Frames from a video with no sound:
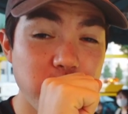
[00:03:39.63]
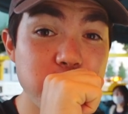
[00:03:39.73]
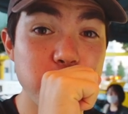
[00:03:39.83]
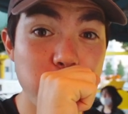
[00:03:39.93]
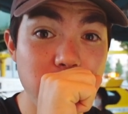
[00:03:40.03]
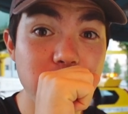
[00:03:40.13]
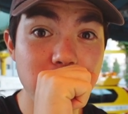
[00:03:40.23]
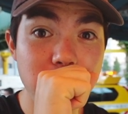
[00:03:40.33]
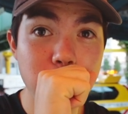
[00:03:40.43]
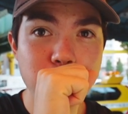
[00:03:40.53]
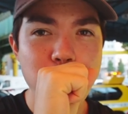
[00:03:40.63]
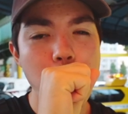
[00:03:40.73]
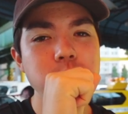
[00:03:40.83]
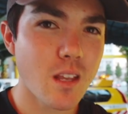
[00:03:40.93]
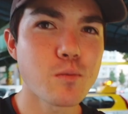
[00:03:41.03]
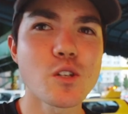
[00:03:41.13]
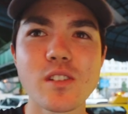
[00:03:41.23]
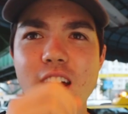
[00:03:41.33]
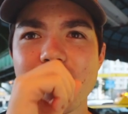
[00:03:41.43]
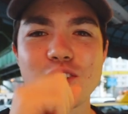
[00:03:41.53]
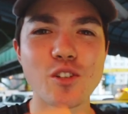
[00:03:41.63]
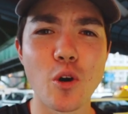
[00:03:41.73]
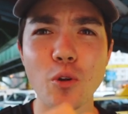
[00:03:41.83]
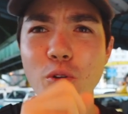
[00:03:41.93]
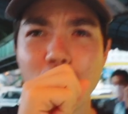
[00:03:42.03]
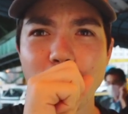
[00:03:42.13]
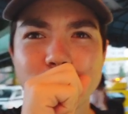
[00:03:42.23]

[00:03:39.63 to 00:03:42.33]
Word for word: It's really good. Yeah. I'm so sad it's cold though.